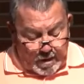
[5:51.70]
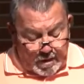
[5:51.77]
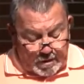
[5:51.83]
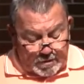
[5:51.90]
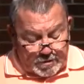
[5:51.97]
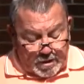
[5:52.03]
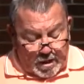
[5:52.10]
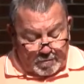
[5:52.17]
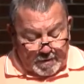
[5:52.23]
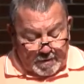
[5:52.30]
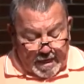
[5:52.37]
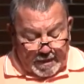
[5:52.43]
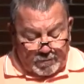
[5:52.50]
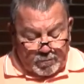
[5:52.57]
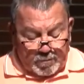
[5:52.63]
Psalm
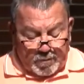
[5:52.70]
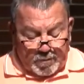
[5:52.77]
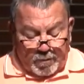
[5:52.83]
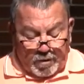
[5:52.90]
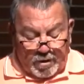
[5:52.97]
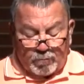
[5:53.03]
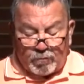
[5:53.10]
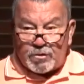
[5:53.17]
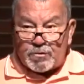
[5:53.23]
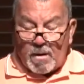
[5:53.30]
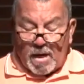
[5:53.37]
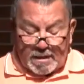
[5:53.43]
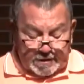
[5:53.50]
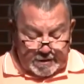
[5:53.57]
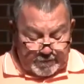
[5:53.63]
90 will be read
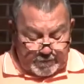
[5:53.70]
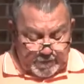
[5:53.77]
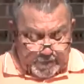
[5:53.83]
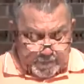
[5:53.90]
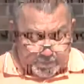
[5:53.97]
responsively.